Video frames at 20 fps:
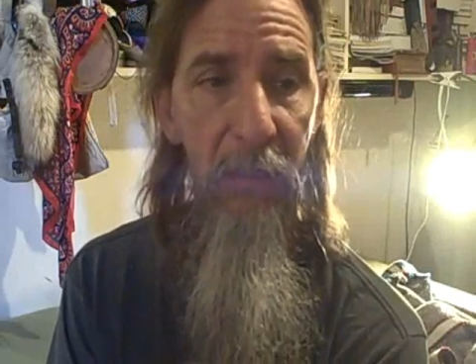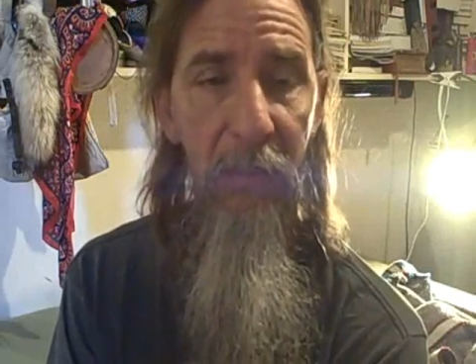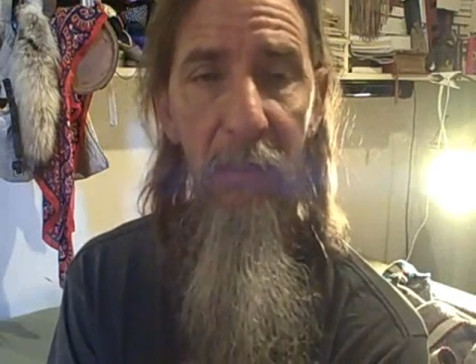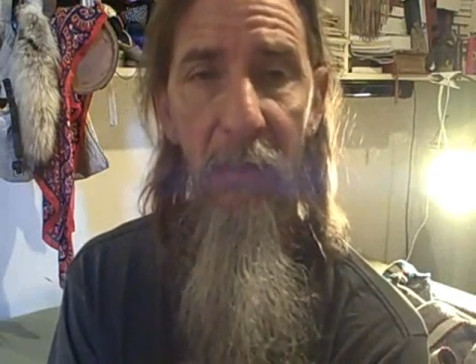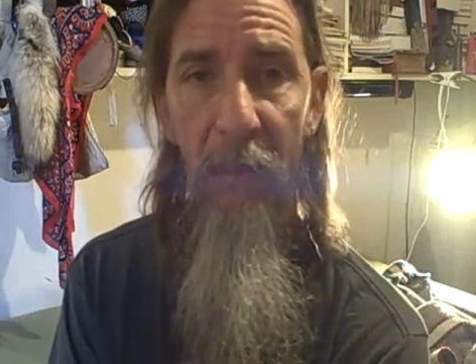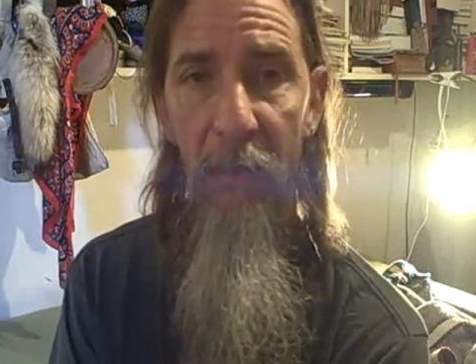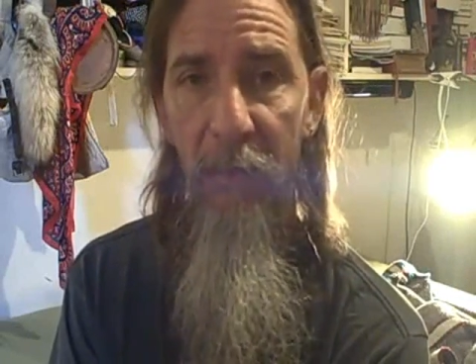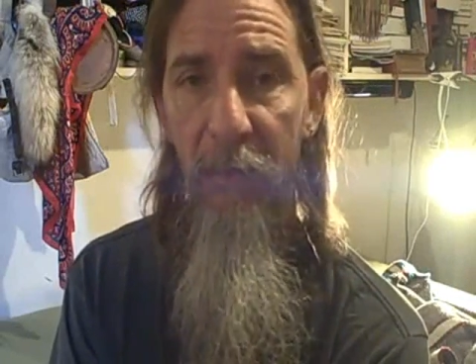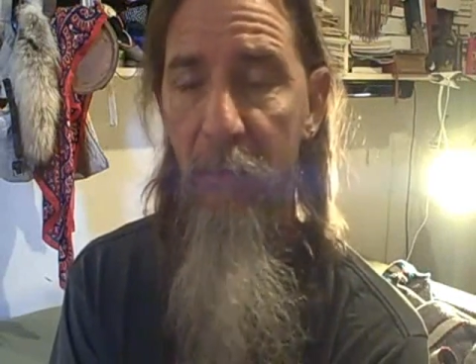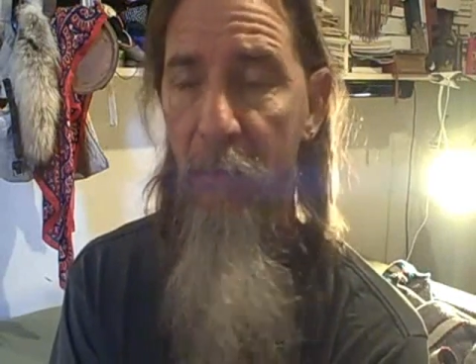It
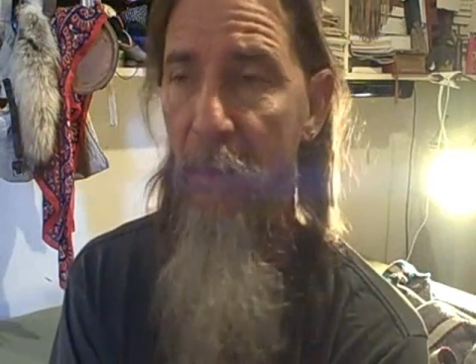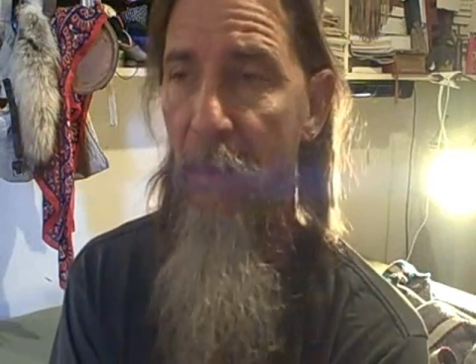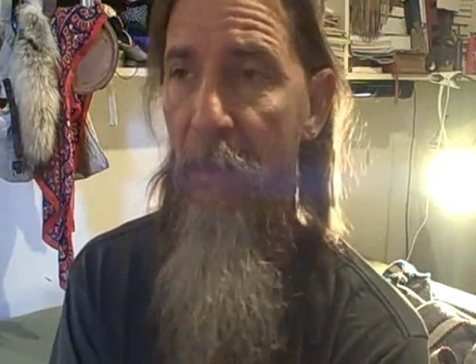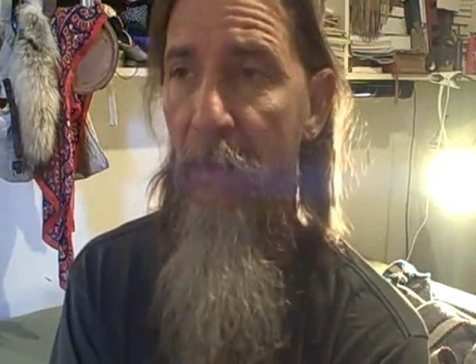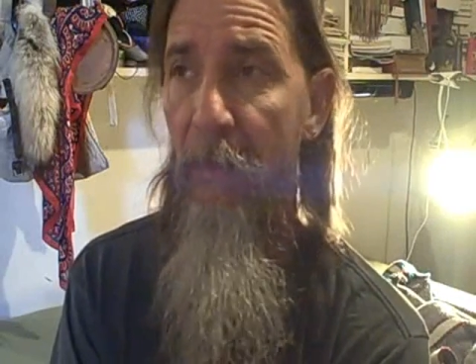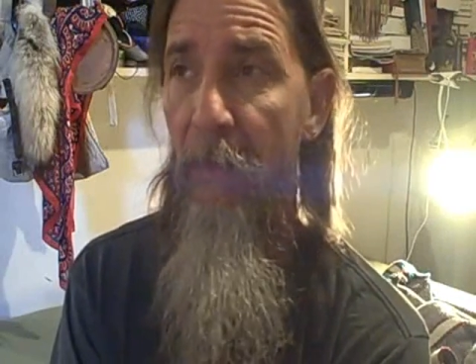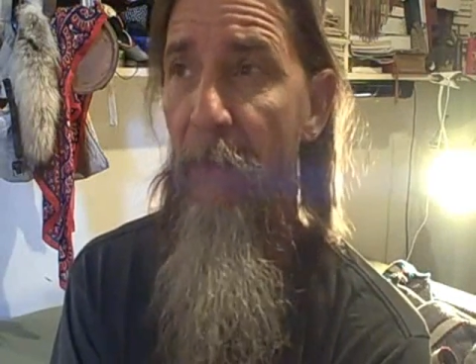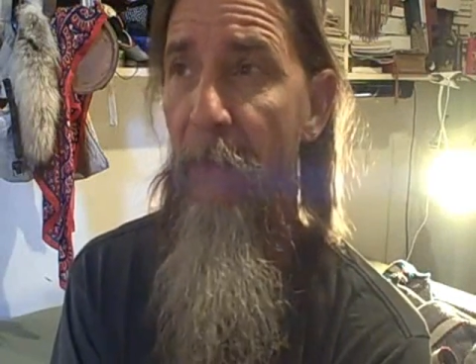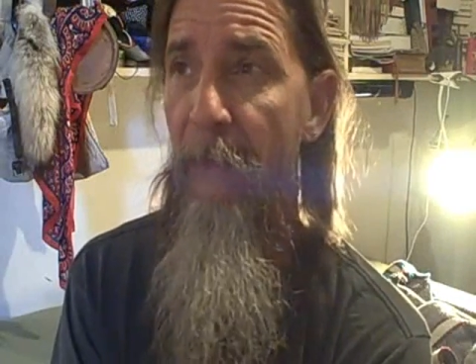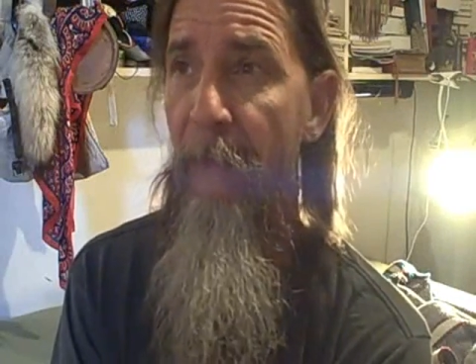talks
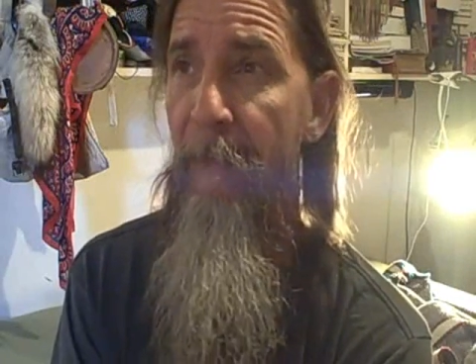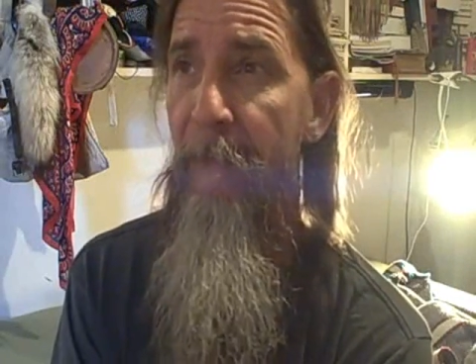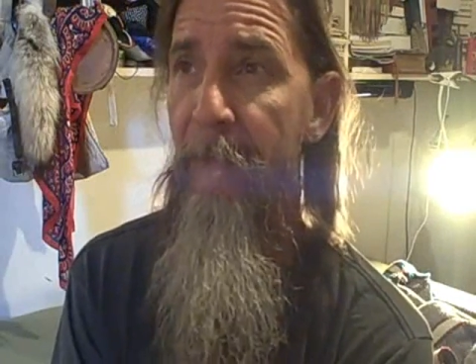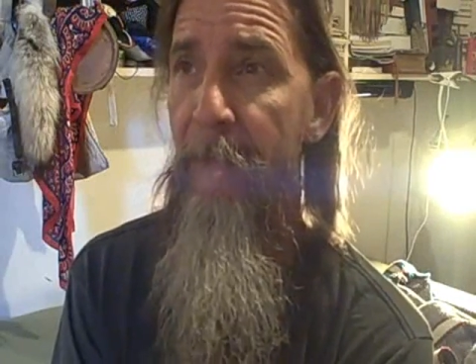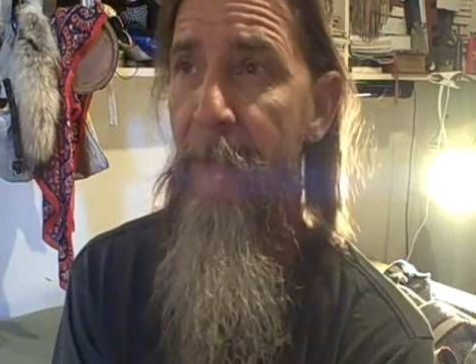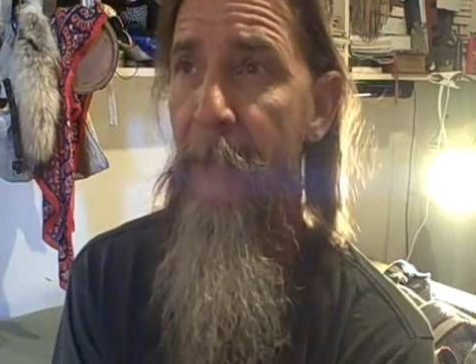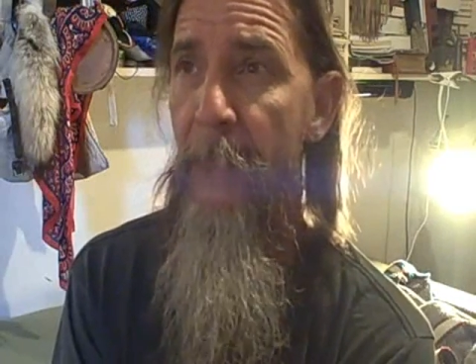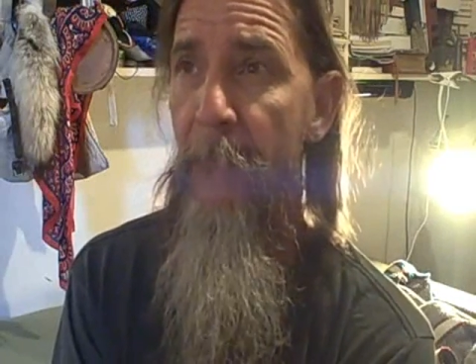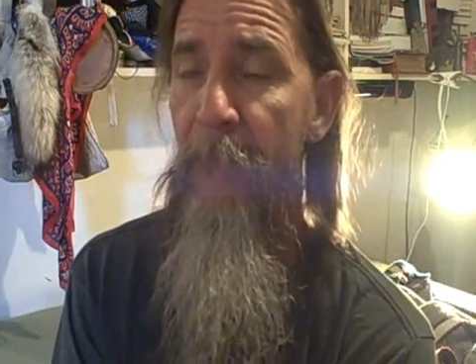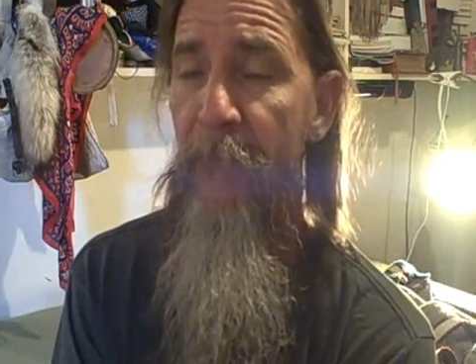about.
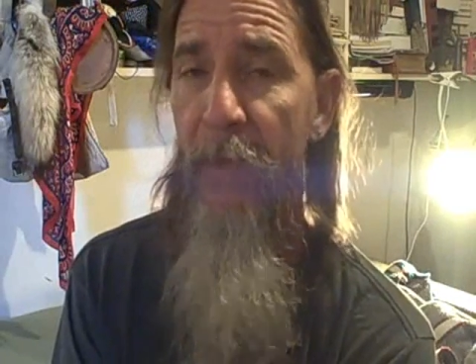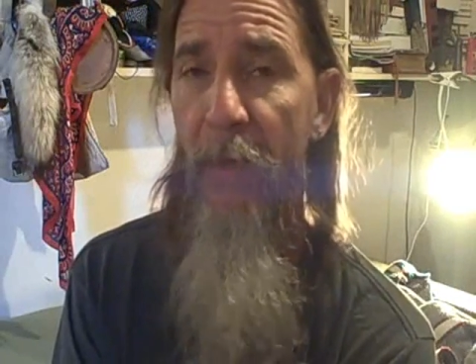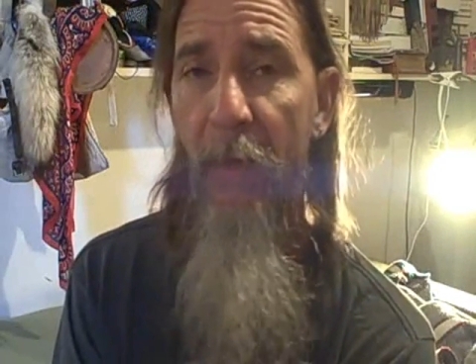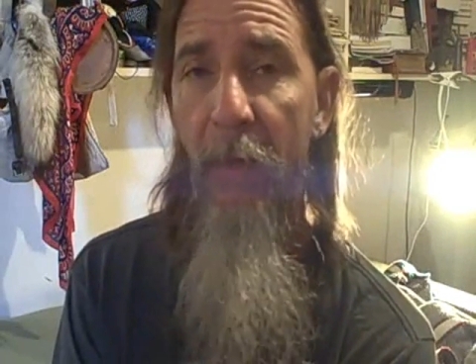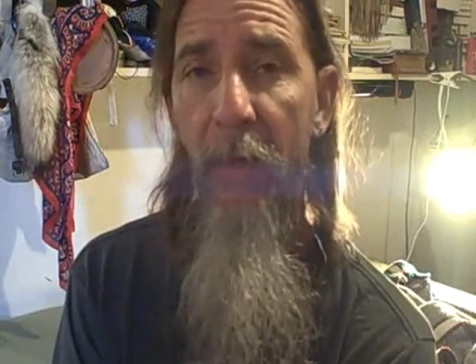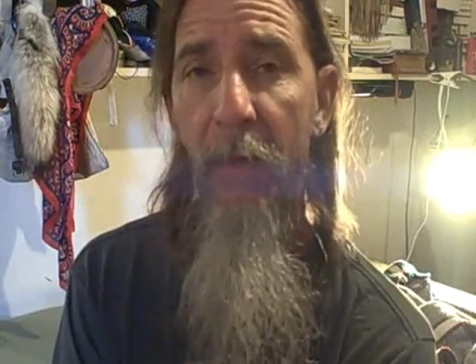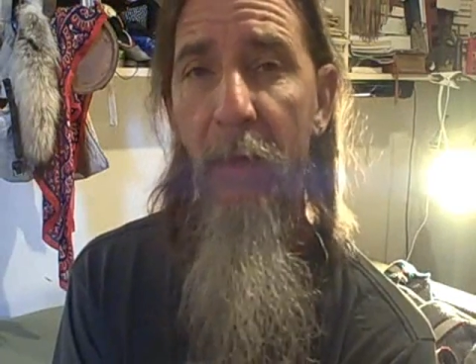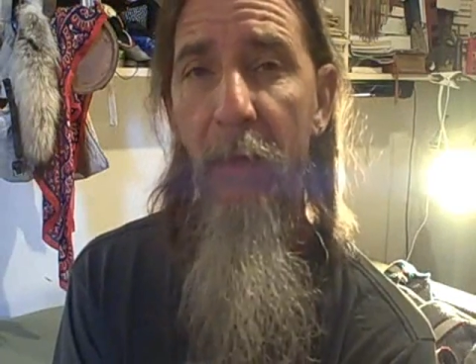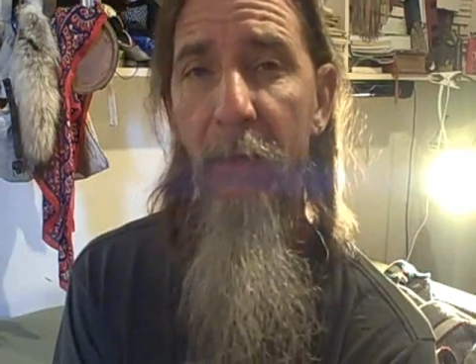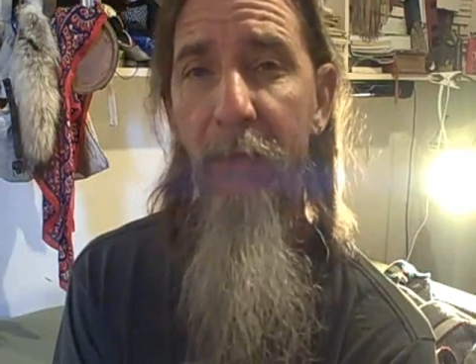
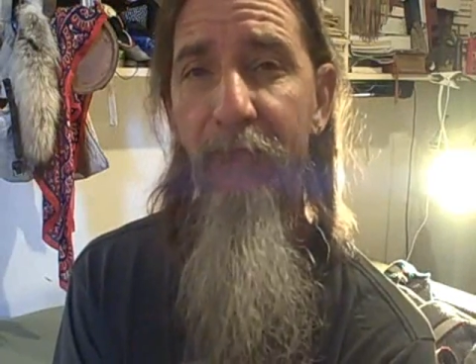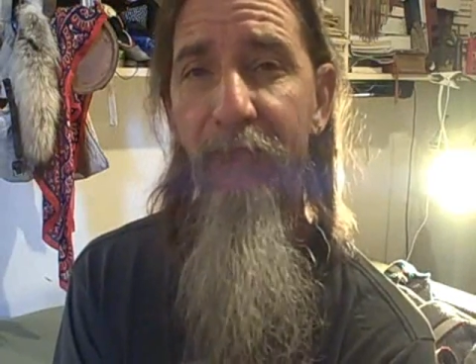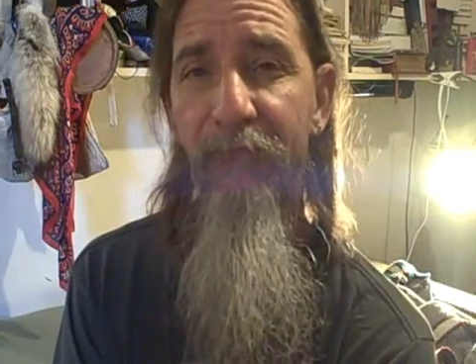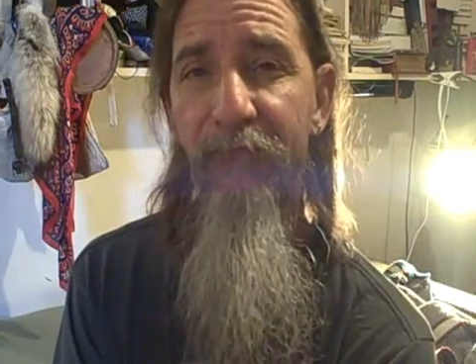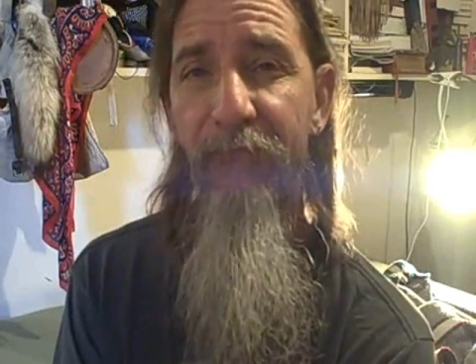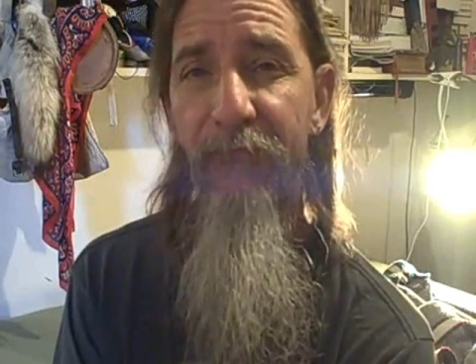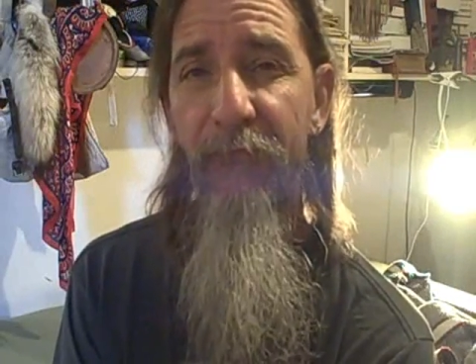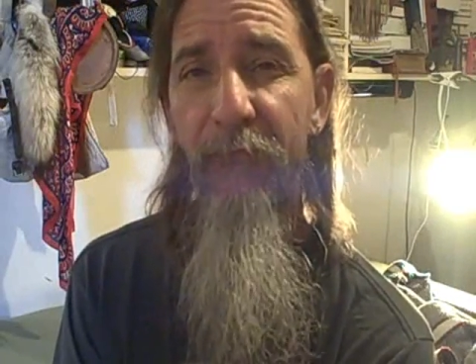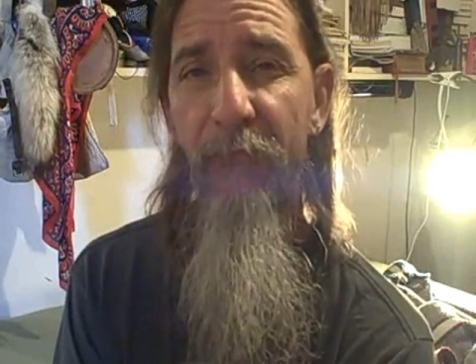Um,